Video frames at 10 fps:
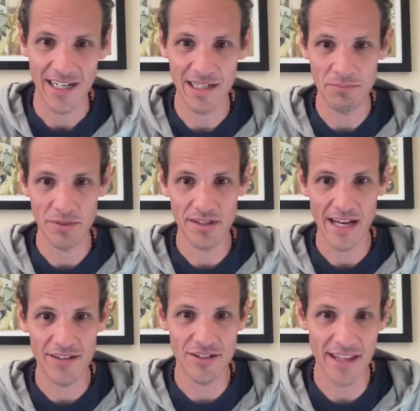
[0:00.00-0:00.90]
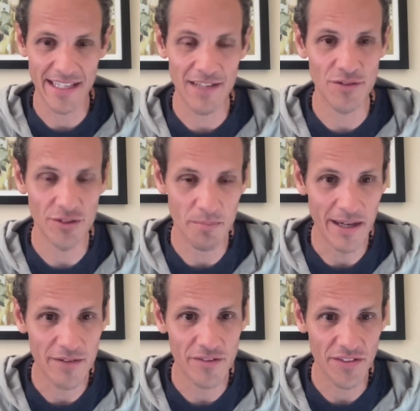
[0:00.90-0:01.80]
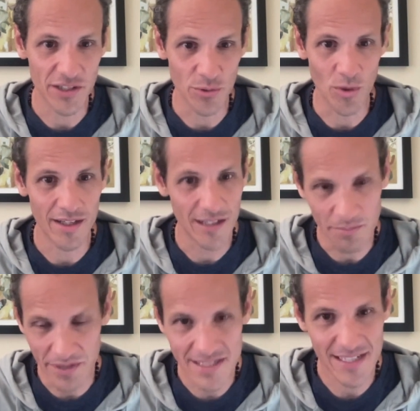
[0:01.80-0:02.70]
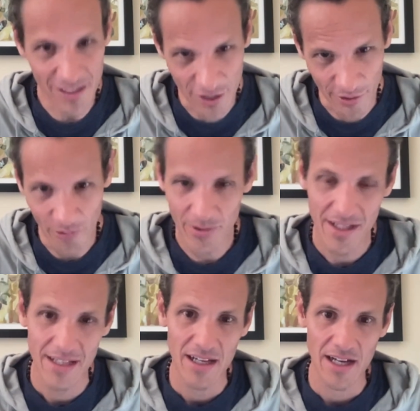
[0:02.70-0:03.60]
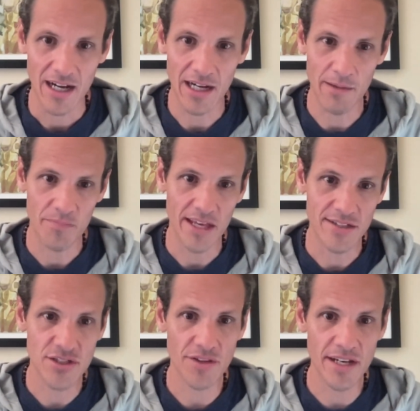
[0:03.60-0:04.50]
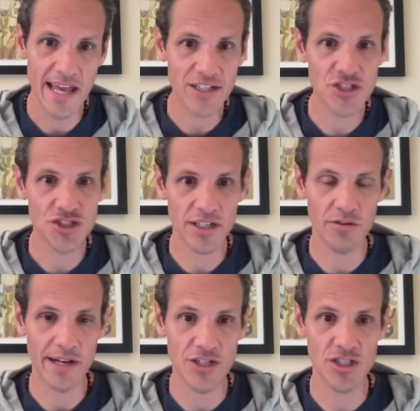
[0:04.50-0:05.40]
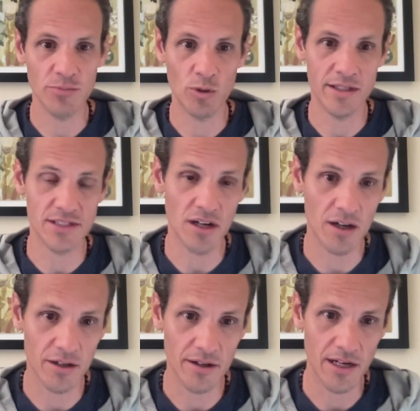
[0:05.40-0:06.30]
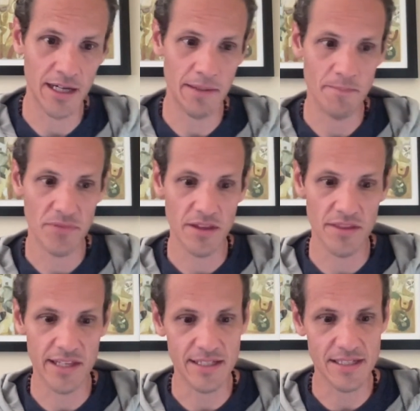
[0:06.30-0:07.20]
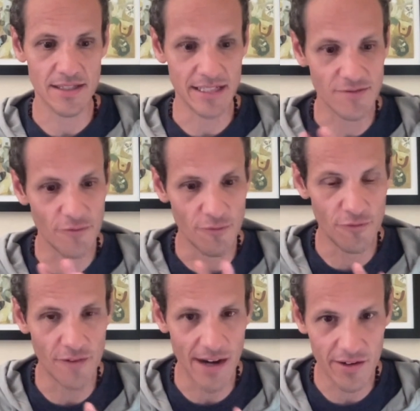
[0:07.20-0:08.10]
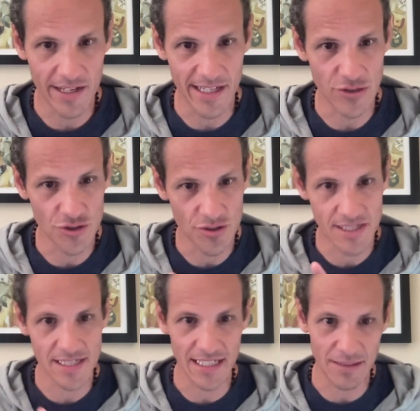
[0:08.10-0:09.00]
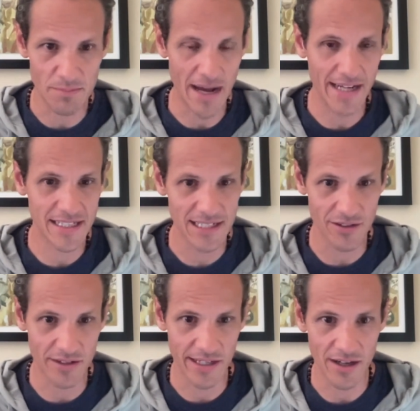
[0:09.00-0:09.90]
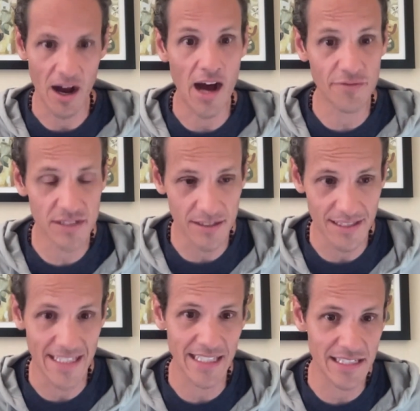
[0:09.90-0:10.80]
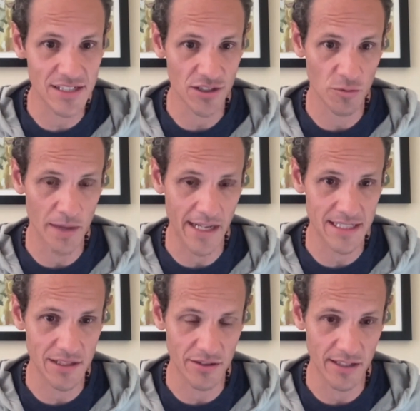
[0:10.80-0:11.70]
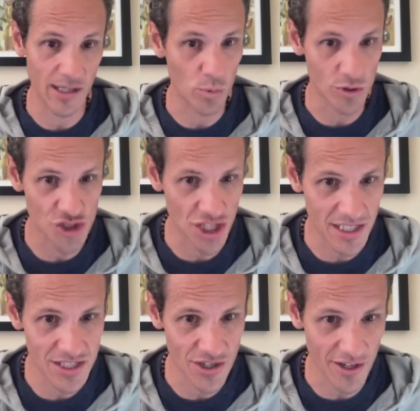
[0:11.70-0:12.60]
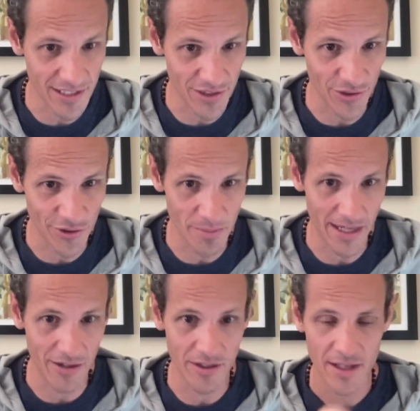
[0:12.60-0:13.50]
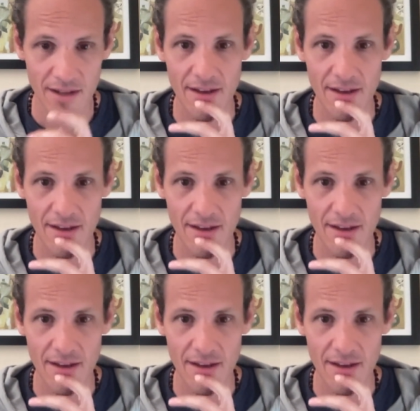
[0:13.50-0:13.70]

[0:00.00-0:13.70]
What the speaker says: but do they give you the benefit that you want? I'm going to say no. And so the next generation ones are these very interesting bacteria, often the keystone bacteria that we're just starting to learn about,